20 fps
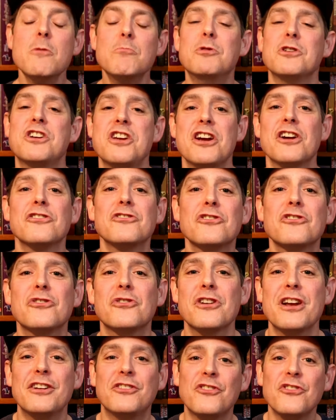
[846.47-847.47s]
But character
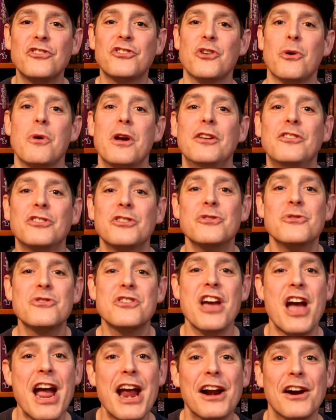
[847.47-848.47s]
creation's so easy, who
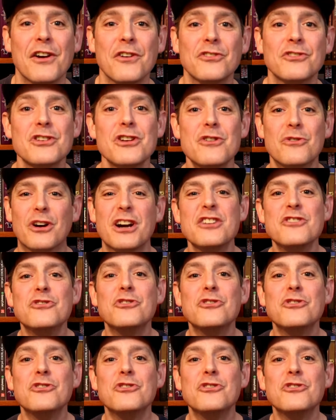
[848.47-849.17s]
cares, right?